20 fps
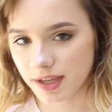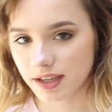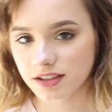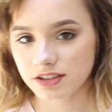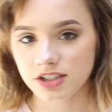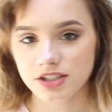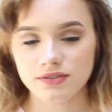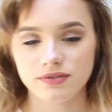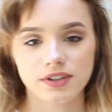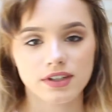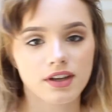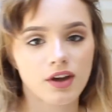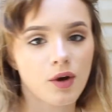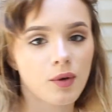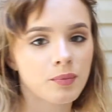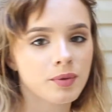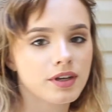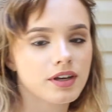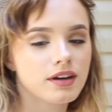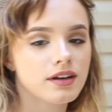making this
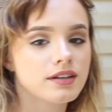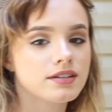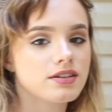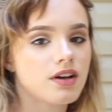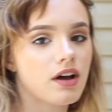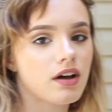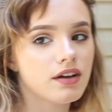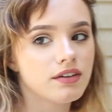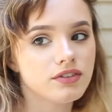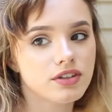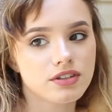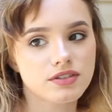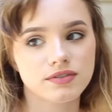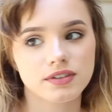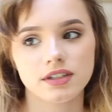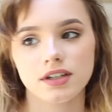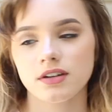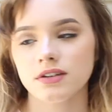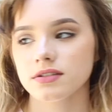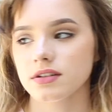video because all of those
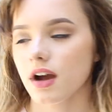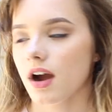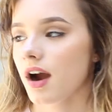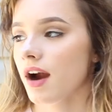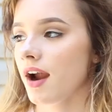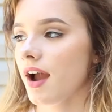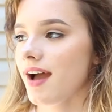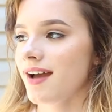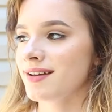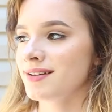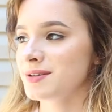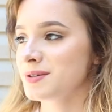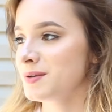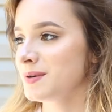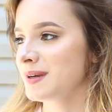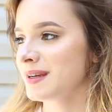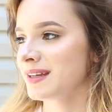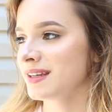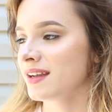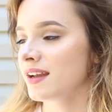videos are
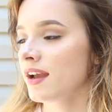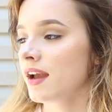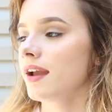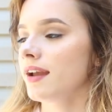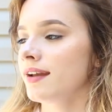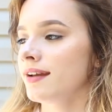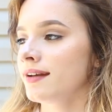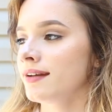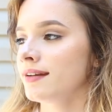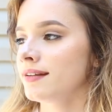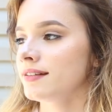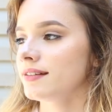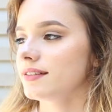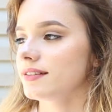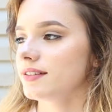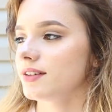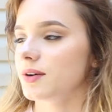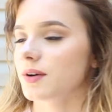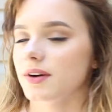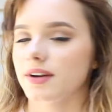annoying and,
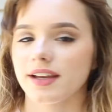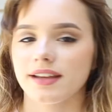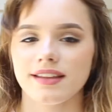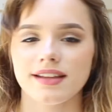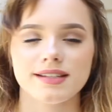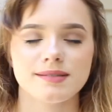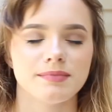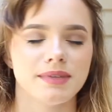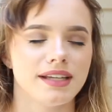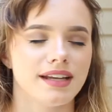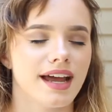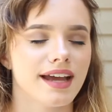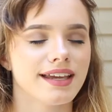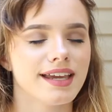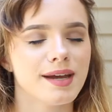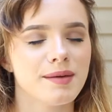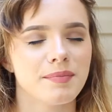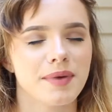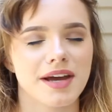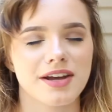no, okay, that's mean. I
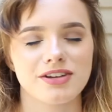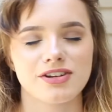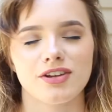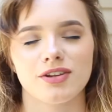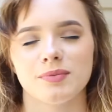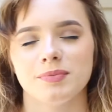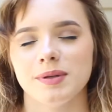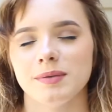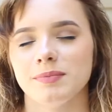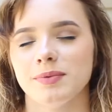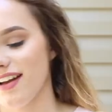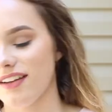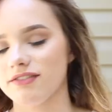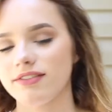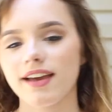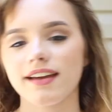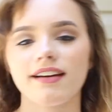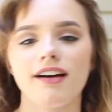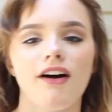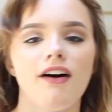can't bash other people.
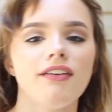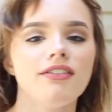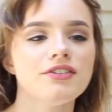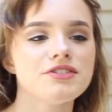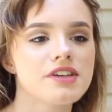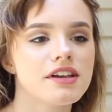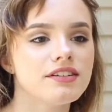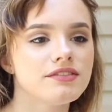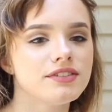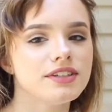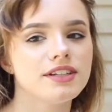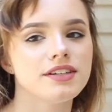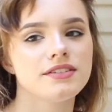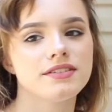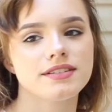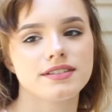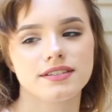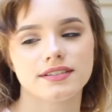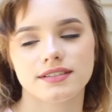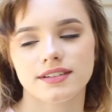Like, all those other
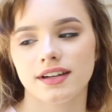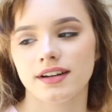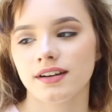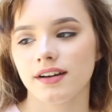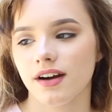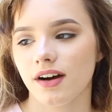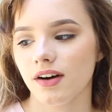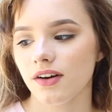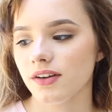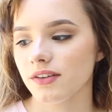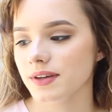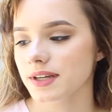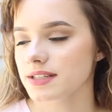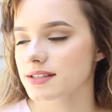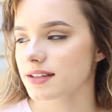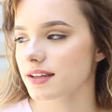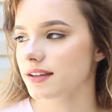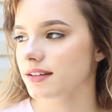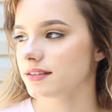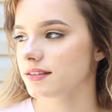videos, they're
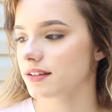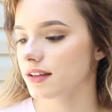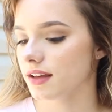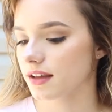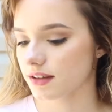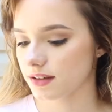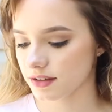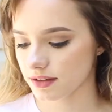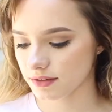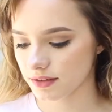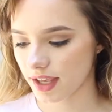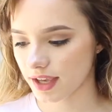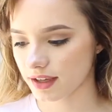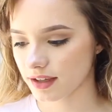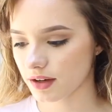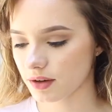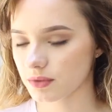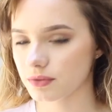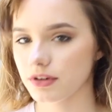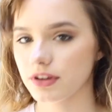always in, like,
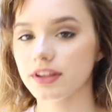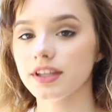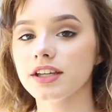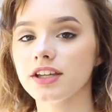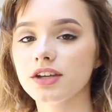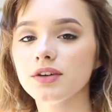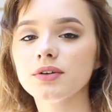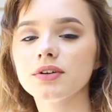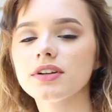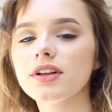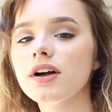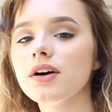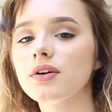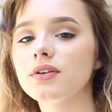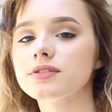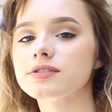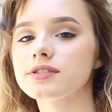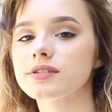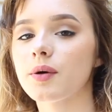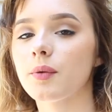really cute
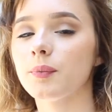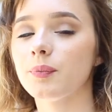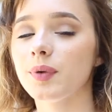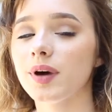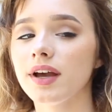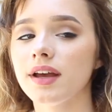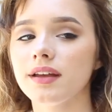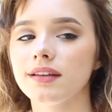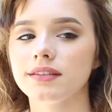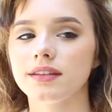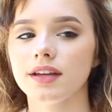clothes, but